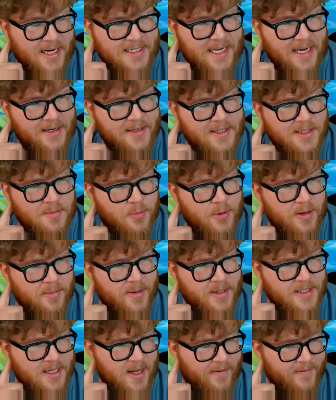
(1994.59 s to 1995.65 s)
down to some pretty
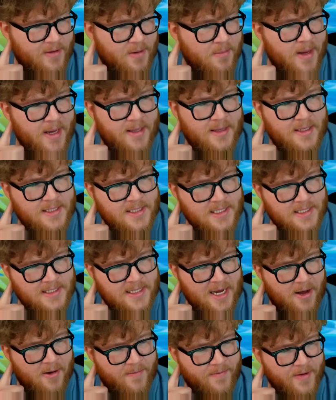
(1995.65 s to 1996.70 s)
big stuff to make this
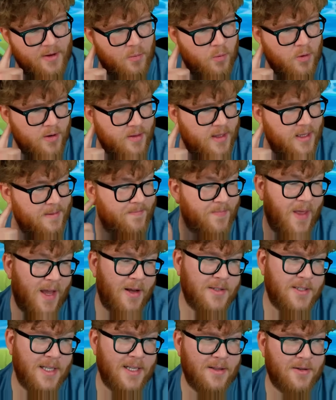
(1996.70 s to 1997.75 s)
discount feel worth it. I
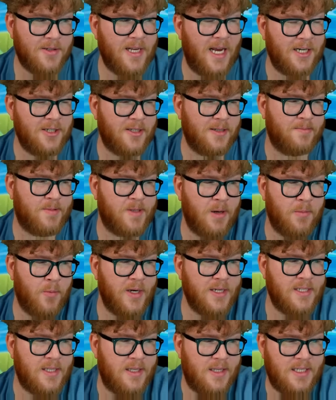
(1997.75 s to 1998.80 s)
also think there's actually some
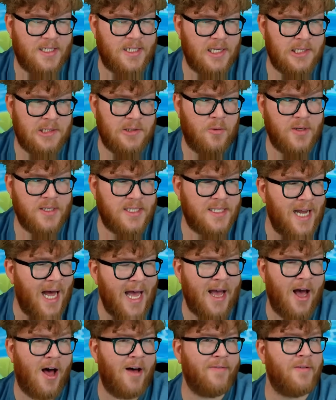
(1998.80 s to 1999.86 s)
risk that this doesn't always
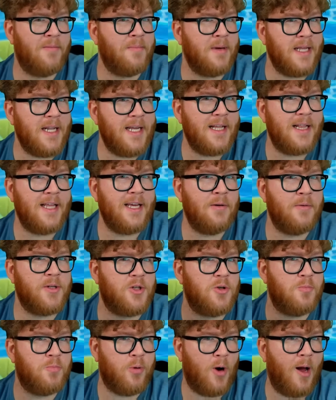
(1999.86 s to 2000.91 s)
die off immediately,
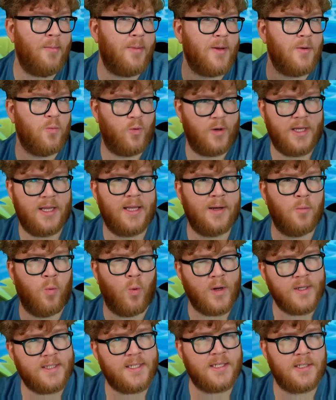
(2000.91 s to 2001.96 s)
which you probably really
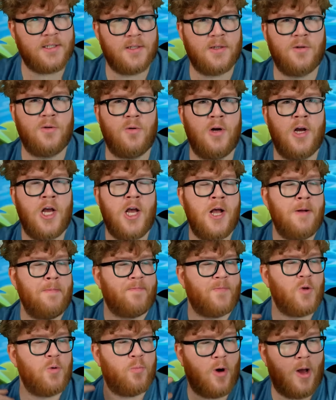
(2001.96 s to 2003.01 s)
want it to.
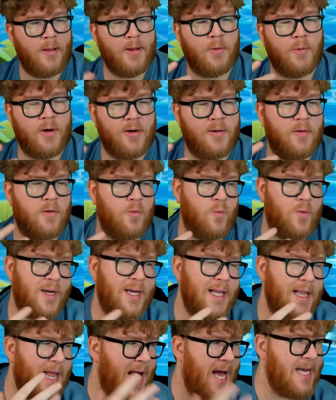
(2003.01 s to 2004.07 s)
You probably want to
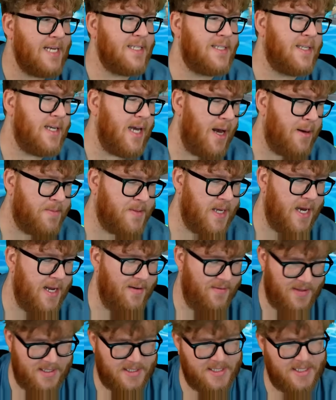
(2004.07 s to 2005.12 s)
realize the upside
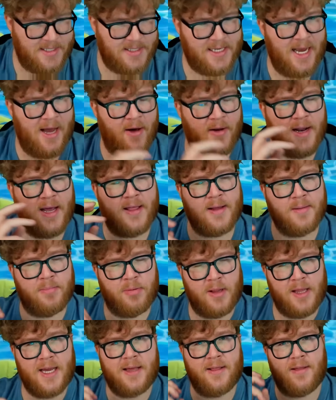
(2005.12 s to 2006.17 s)
of this discount and then
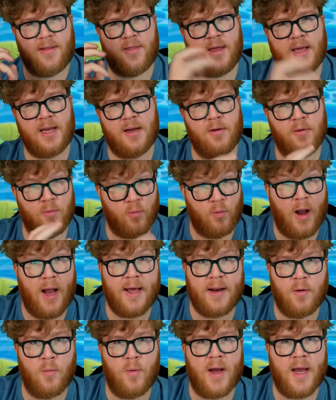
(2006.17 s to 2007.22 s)
play the thing
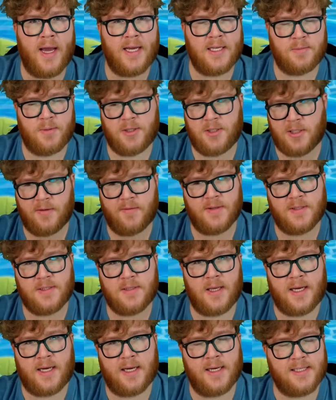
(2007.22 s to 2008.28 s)
right away, especially if
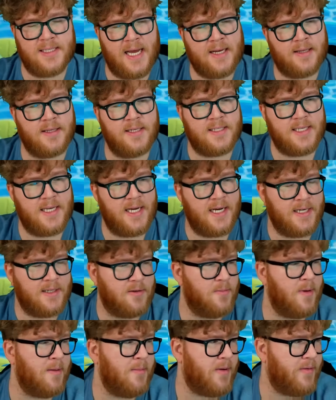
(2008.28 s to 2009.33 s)
it's like exactly
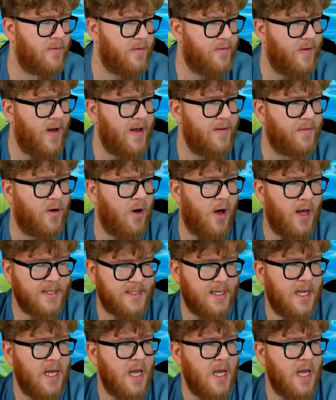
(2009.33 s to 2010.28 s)
6 or maybe even a 5 cost.